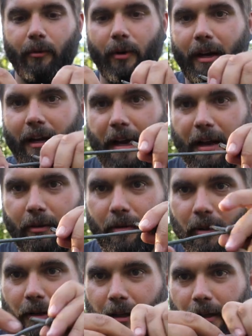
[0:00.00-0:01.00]
Right now,
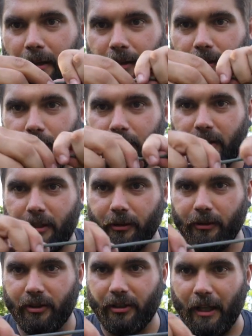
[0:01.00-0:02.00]
you can
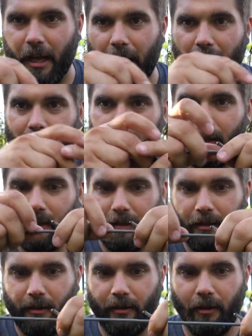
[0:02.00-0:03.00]
still slide
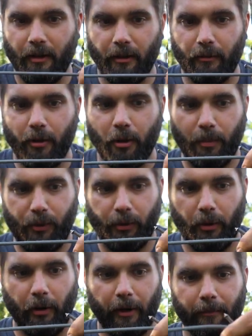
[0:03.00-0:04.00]
the other rope
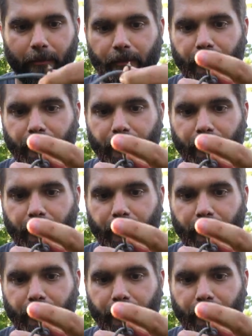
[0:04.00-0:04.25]
through it.